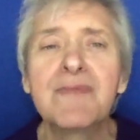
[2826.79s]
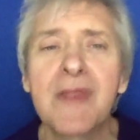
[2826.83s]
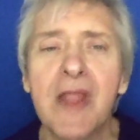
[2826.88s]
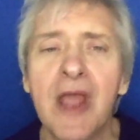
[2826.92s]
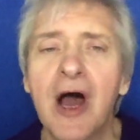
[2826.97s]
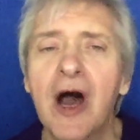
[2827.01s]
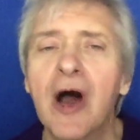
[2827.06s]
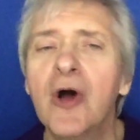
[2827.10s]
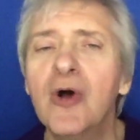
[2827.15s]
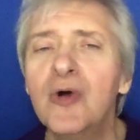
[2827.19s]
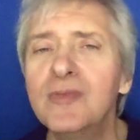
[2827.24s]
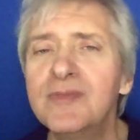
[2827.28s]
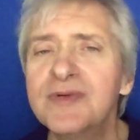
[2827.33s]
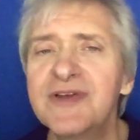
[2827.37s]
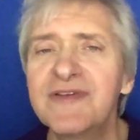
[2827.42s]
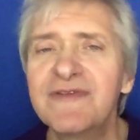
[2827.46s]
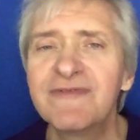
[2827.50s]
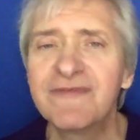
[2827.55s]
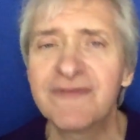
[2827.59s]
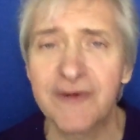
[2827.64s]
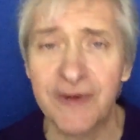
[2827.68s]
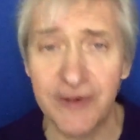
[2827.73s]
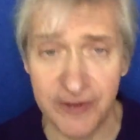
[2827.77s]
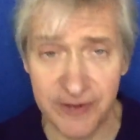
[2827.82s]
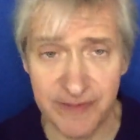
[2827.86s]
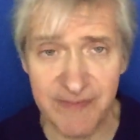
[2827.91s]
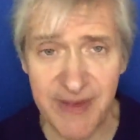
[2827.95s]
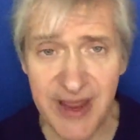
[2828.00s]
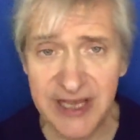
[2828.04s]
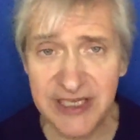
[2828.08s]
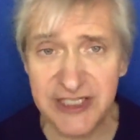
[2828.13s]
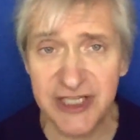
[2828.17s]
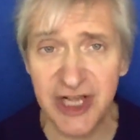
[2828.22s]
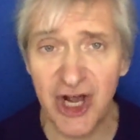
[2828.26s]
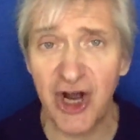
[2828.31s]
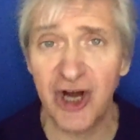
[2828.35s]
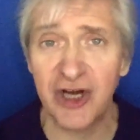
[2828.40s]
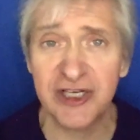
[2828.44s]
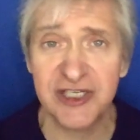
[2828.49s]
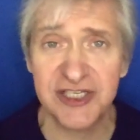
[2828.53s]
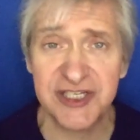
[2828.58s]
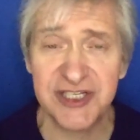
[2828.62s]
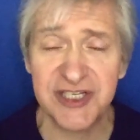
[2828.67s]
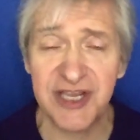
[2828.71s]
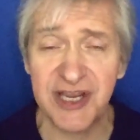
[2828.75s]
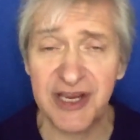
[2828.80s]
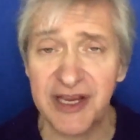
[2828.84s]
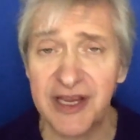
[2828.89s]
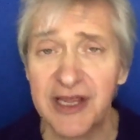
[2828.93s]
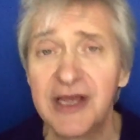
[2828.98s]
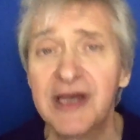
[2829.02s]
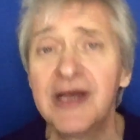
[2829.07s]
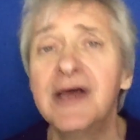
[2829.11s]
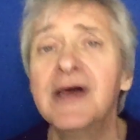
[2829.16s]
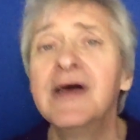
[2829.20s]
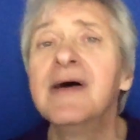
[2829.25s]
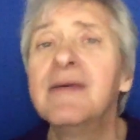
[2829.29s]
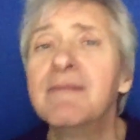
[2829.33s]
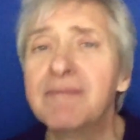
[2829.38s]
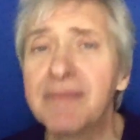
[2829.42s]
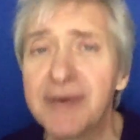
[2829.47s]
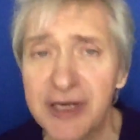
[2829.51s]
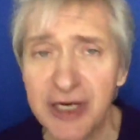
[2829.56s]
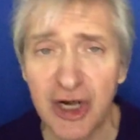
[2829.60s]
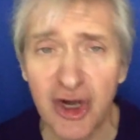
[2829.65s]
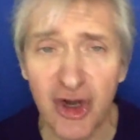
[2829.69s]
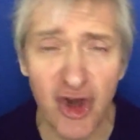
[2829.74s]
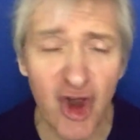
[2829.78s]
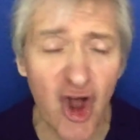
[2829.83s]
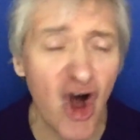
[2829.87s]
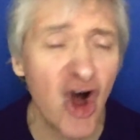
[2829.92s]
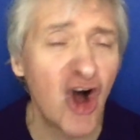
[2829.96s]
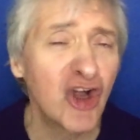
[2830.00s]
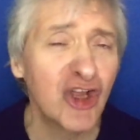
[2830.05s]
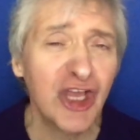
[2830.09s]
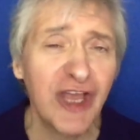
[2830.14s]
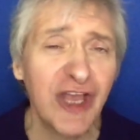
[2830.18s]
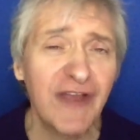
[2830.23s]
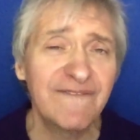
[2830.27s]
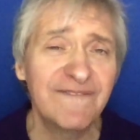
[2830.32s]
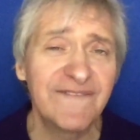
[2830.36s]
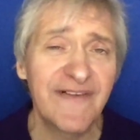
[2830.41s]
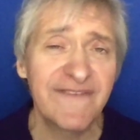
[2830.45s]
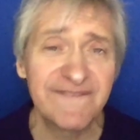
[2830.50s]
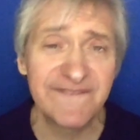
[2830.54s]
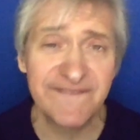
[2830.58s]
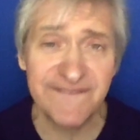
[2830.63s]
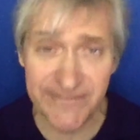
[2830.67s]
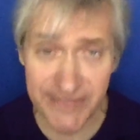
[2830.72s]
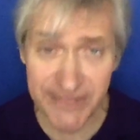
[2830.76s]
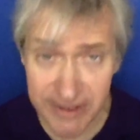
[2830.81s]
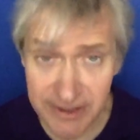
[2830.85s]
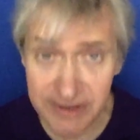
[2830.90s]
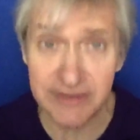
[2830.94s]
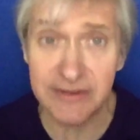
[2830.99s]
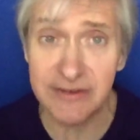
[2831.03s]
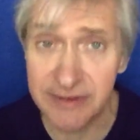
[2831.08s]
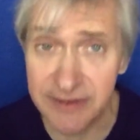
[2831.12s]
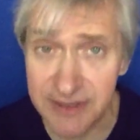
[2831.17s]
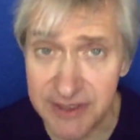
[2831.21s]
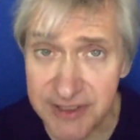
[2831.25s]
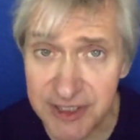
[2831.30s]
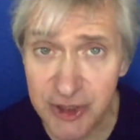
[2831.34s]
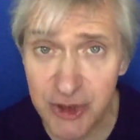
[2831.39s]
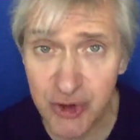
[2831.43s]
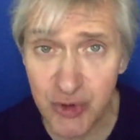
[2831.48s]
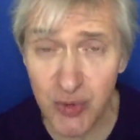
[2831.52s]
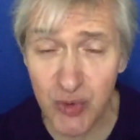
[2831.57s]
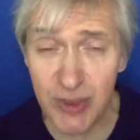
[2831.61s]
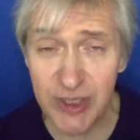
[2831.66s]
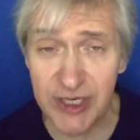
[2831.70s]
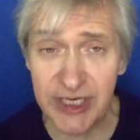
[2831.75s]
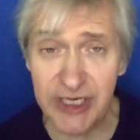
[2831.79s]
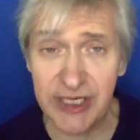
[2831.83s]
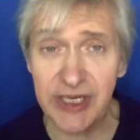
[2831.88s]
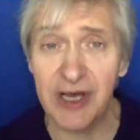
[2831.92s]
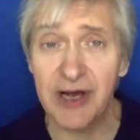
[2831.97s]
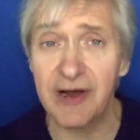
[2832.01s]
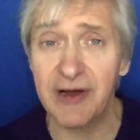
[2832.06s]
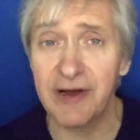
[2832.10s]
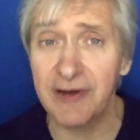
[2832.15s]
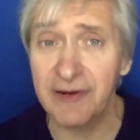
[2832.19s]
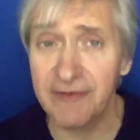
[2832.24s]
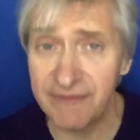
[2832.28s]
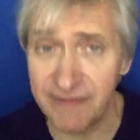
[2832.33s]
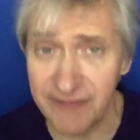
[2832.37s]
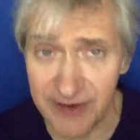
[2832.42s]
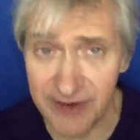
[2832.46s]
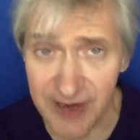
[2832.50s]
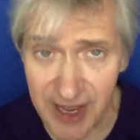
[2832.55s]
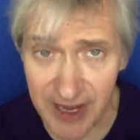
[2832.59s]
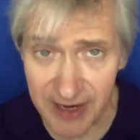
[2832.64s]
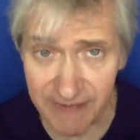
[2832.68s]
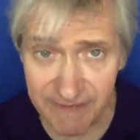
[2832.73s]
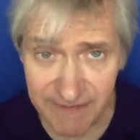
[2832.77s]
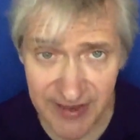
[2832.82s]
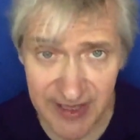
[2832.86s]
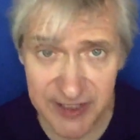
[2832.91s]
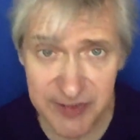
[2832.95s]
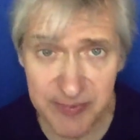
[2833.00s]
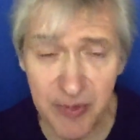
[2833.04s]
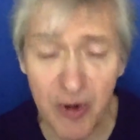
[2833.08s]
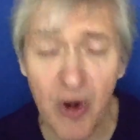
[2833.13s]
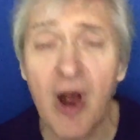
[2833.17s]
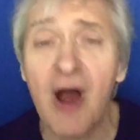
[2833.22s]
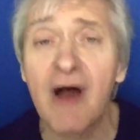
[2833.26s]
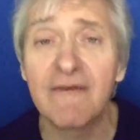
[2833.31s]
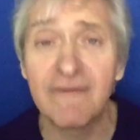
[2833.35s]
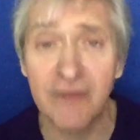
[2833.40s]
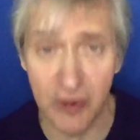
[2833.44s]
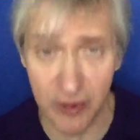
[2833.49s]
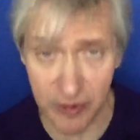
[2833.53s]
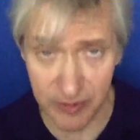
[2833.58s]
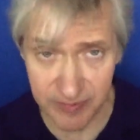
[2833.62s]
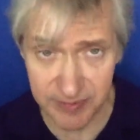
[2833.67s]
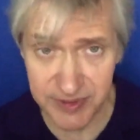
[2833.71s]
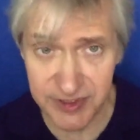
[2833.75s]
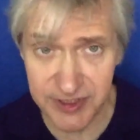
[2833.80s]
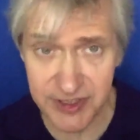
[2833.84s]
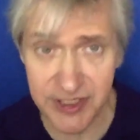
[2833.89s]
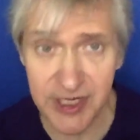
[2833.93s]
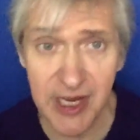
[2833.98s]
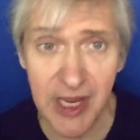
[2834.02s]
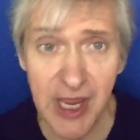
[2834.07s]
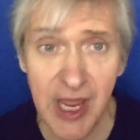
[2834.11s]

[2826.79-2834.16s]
Hope deferred makes the heart sick, but a longing fulfilled is a tree of life. That's Proverbs.